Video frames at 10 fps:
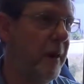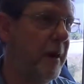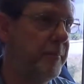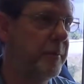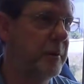
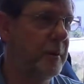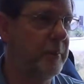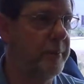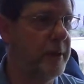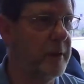up till
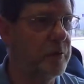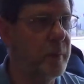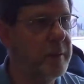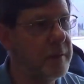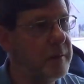about
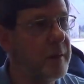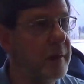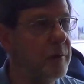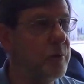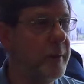
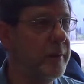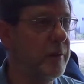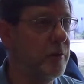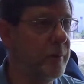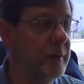2010,
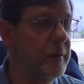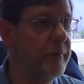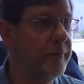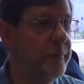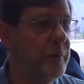
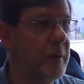2012,